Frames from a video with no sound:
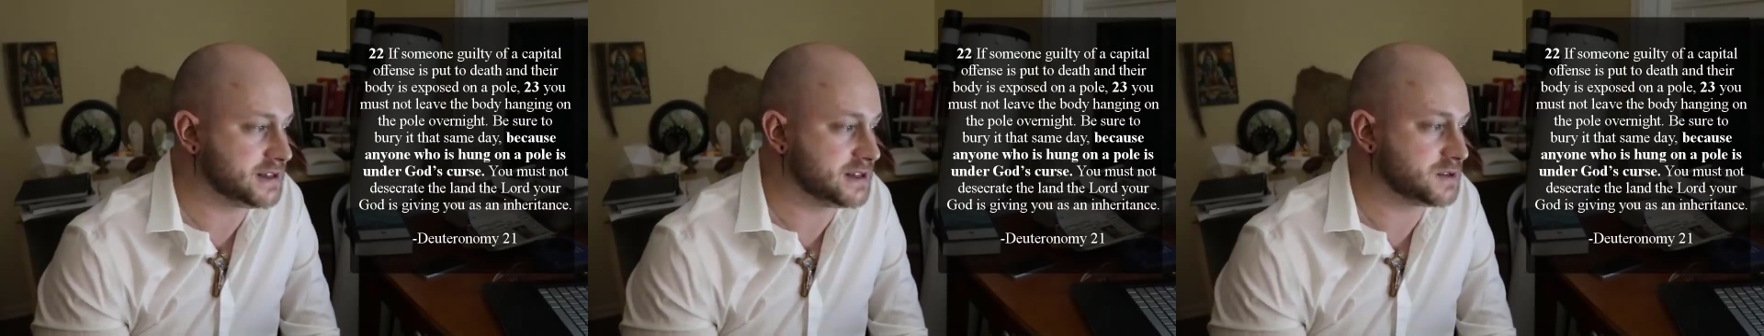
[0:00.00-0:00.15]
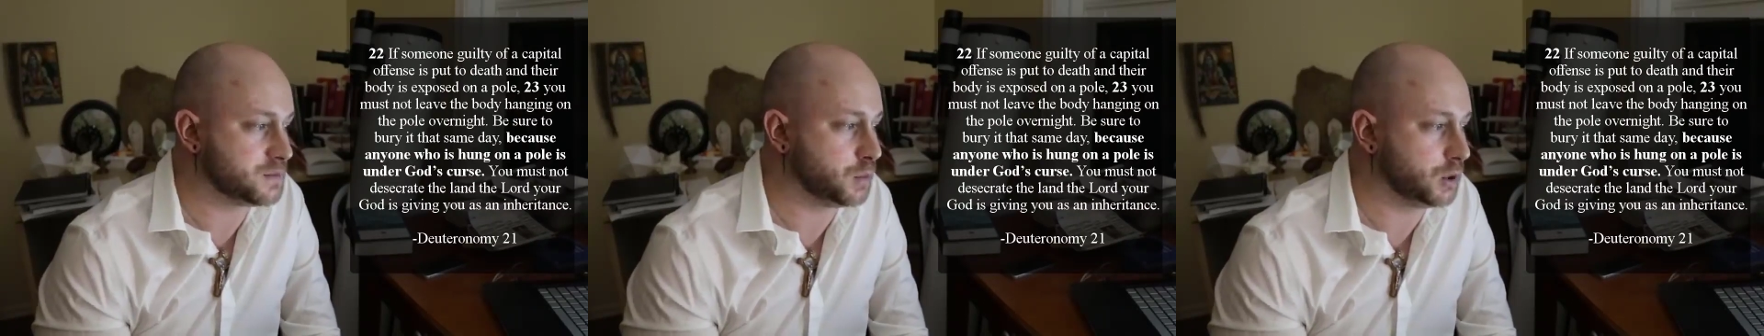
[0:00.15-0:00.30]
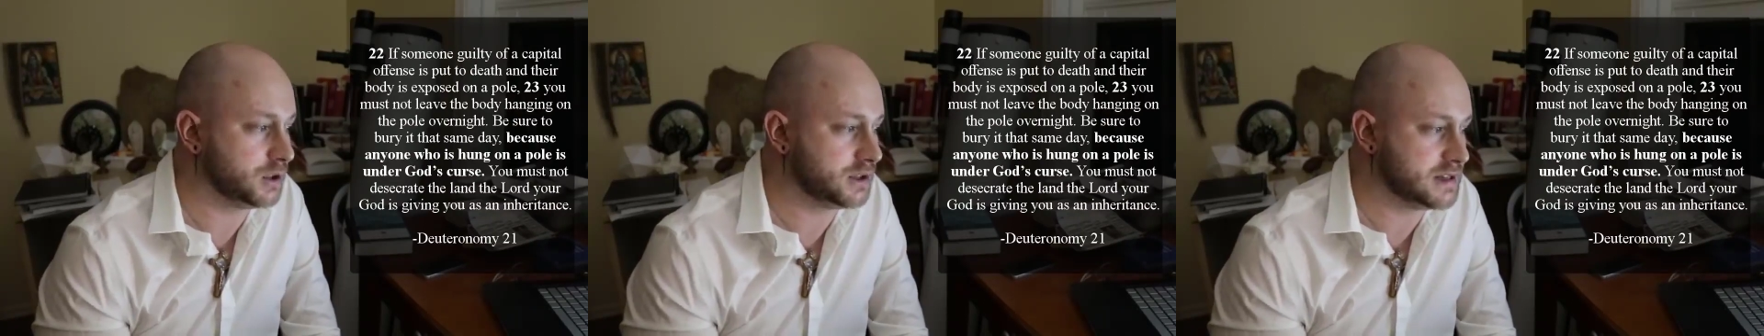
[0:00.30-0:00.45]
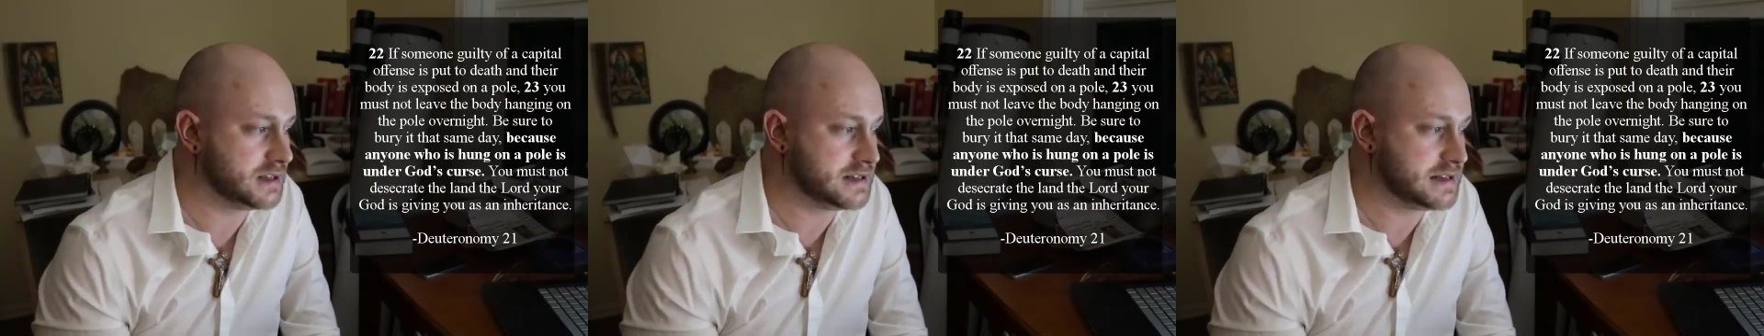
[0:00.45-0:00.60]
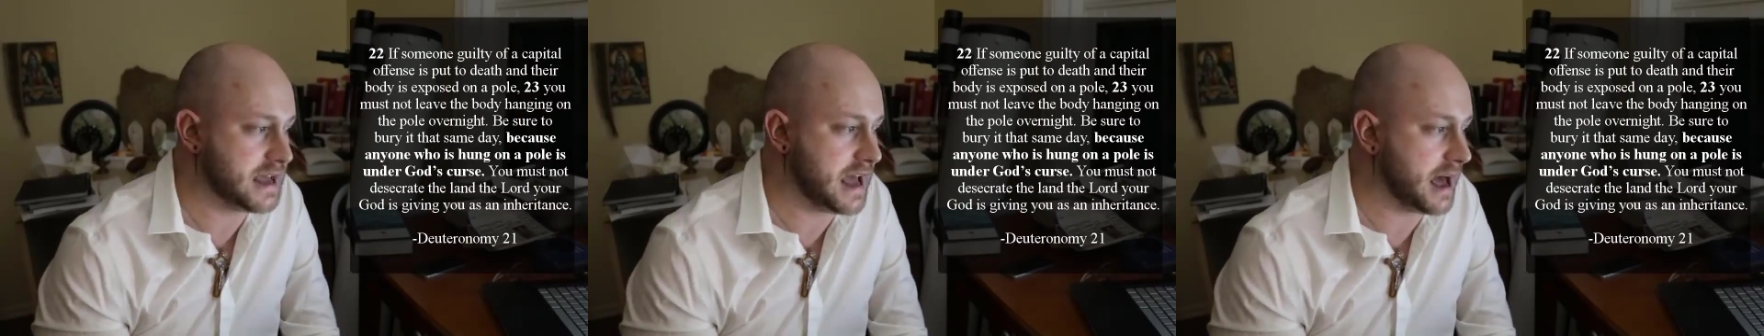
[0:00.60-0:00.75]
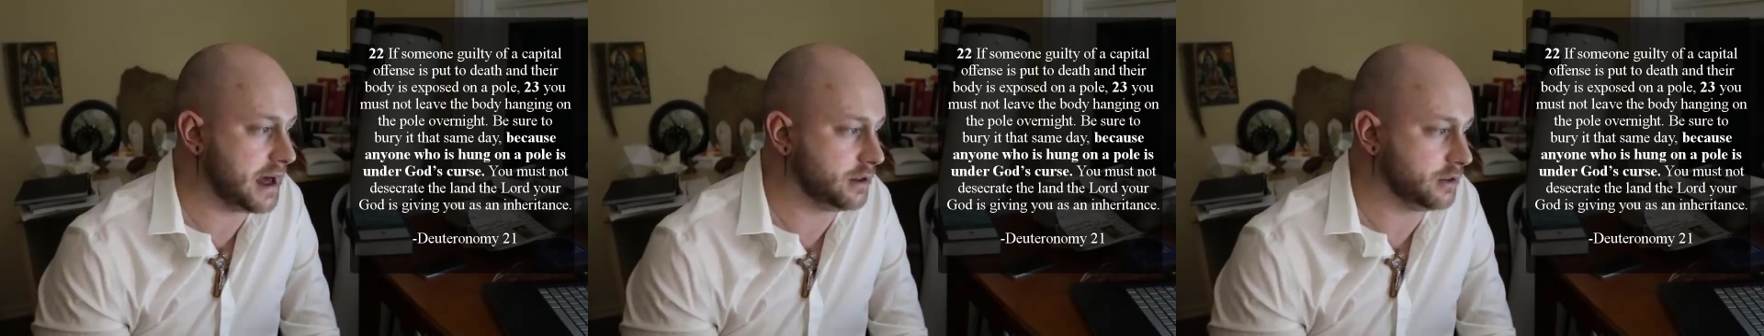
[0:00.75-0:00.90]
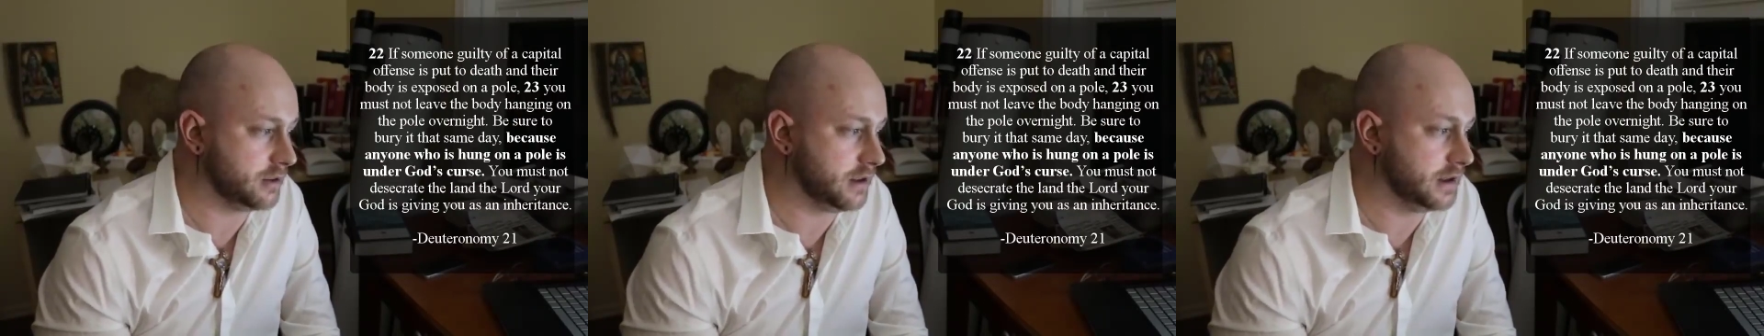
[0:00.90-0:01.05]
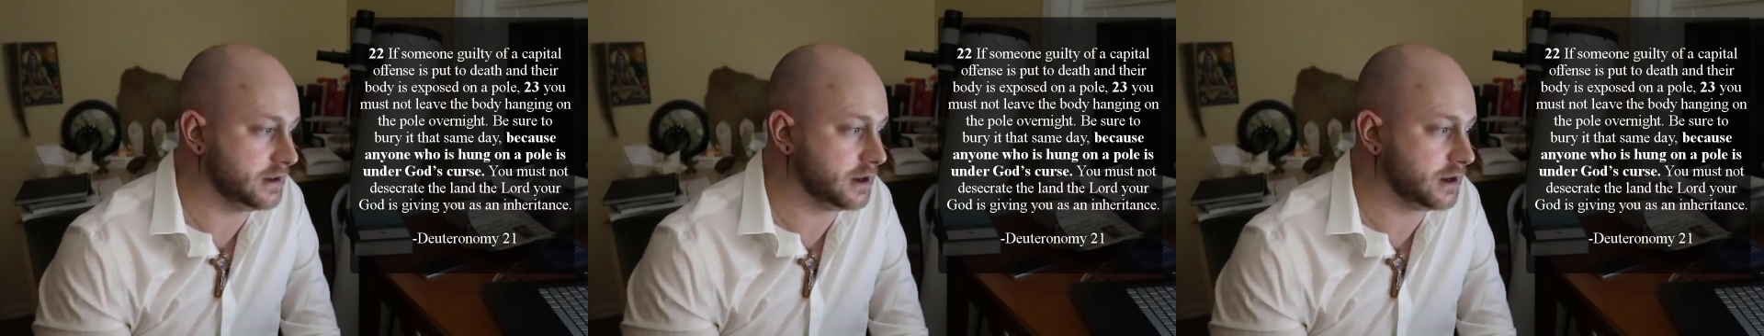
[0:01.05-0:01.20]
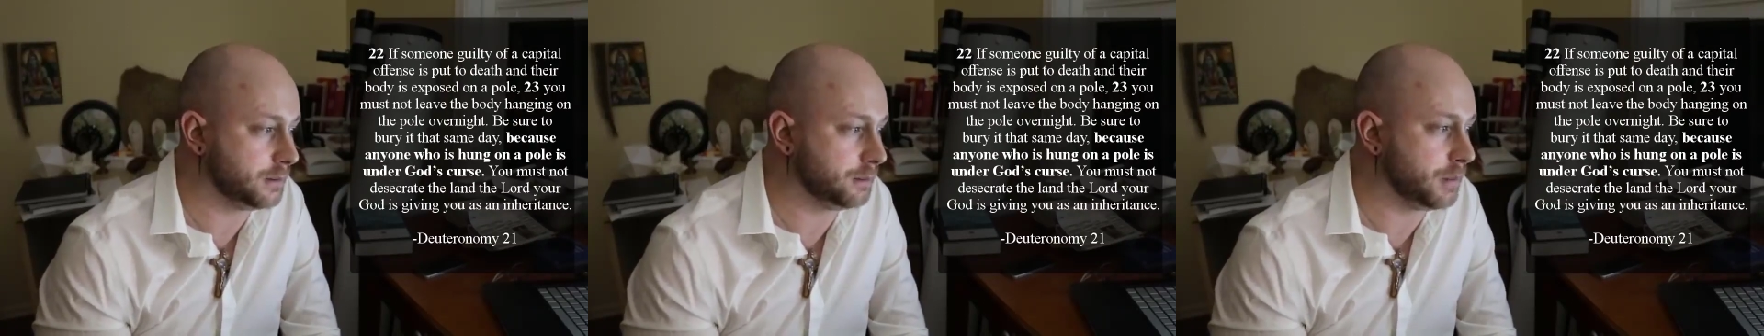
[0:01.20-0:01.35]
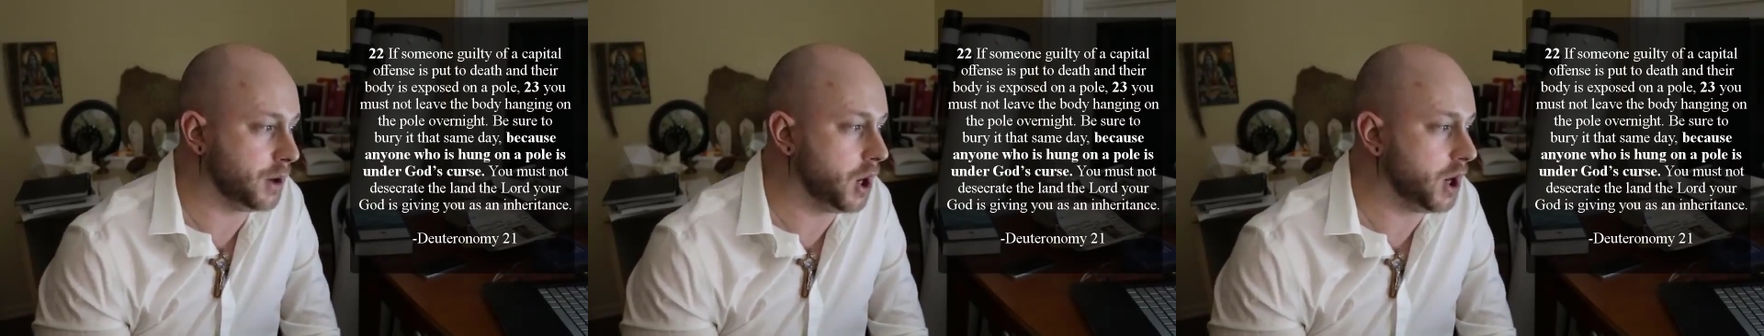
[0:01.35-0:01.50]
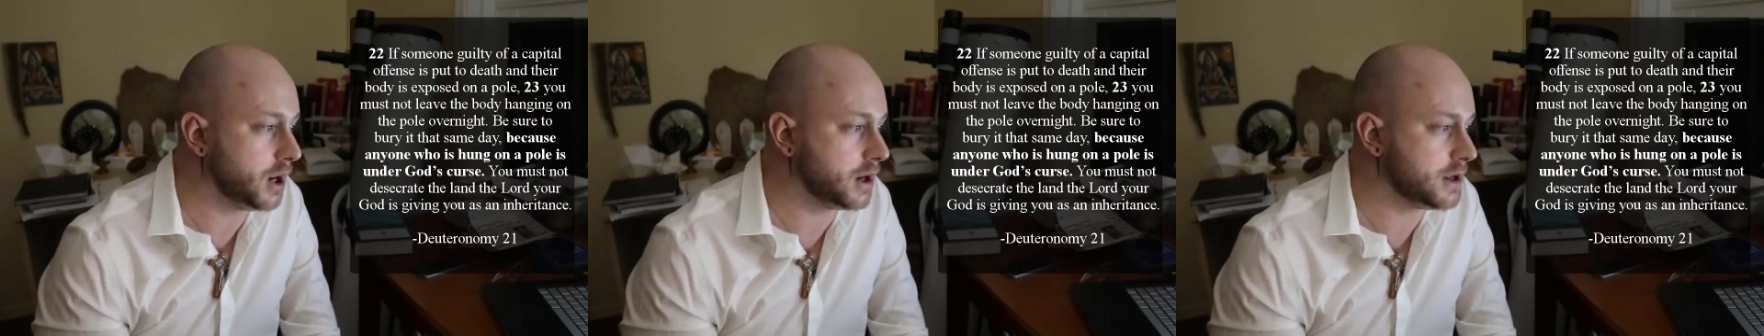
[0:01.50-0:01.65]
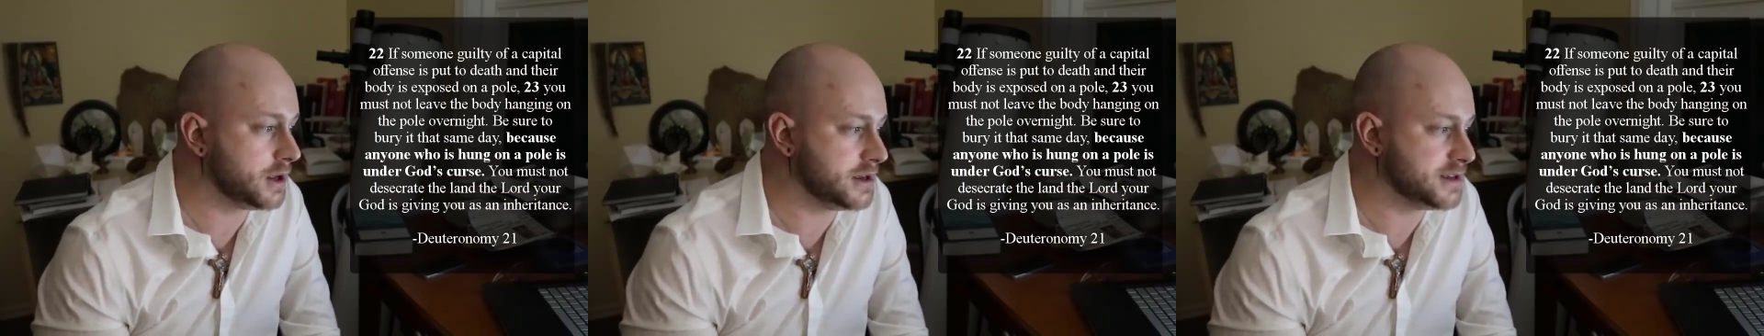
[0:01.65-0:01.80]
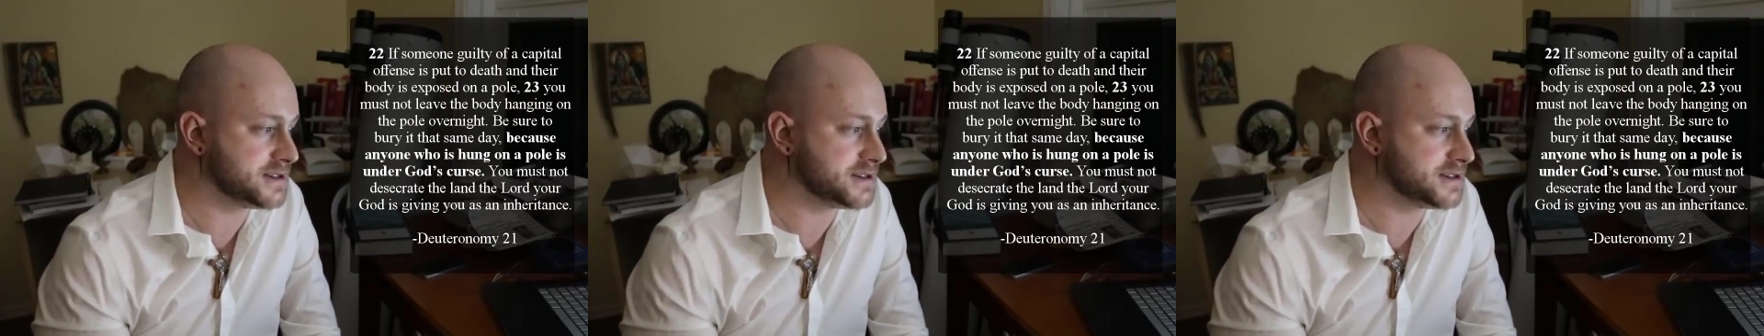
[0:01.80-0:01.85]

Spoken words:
is put to death and their body